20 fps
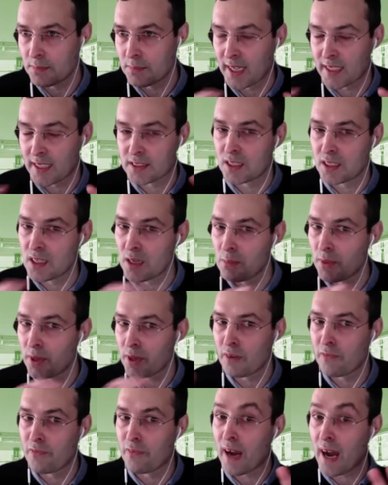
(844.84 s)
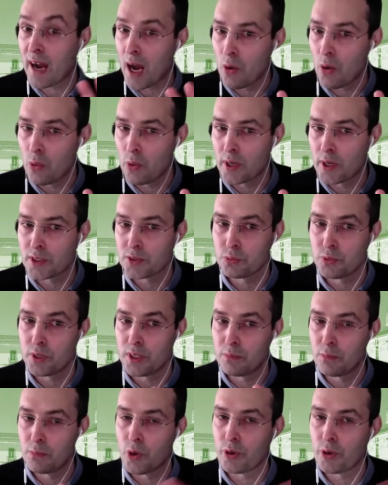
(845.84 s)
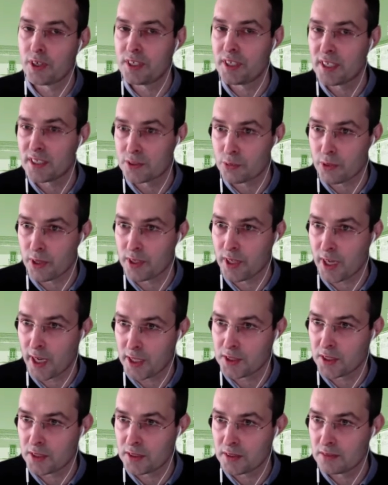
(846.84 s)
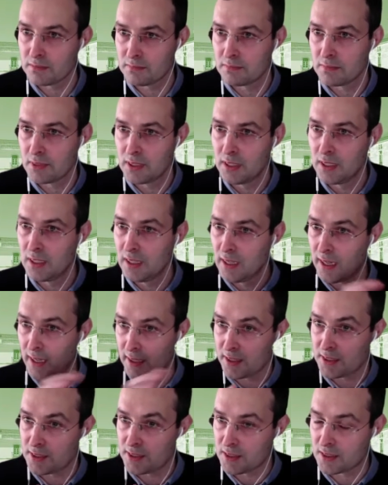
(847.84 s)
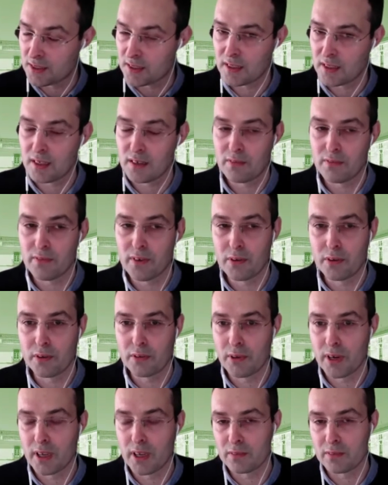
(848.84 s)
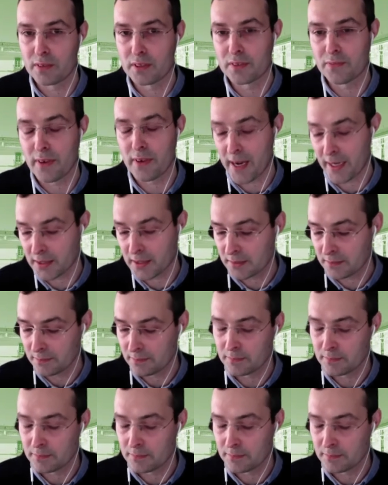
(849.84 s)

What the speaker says: because the number of hours with more intense radiation, and this is a very relevant fact.